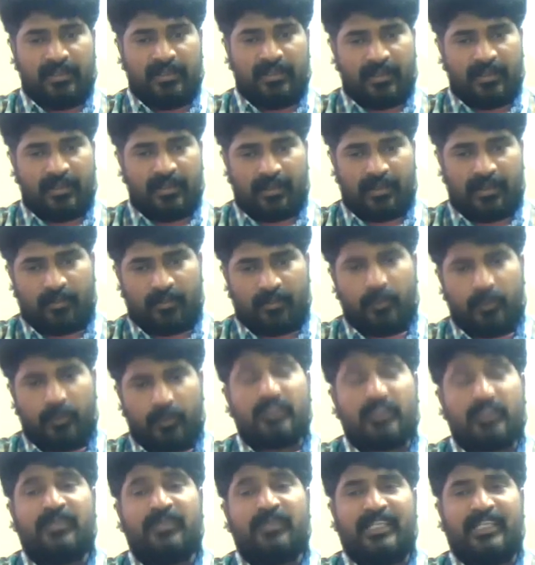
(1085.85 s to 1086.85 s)
a
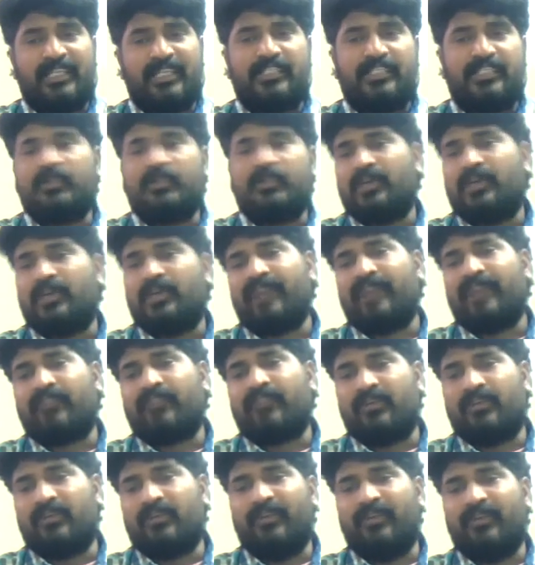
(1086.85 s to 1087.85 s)
possibility to have a
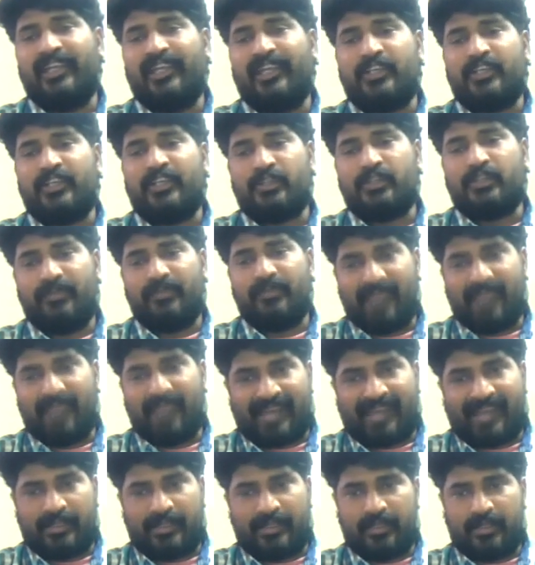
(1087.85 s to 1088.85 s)
communication
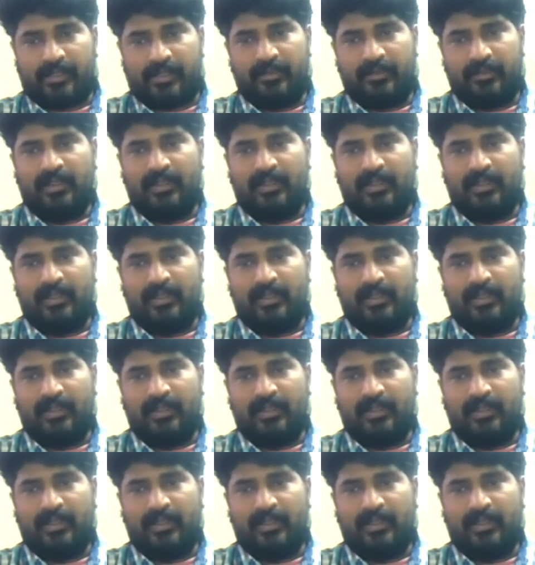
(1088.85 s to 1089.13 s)
barrier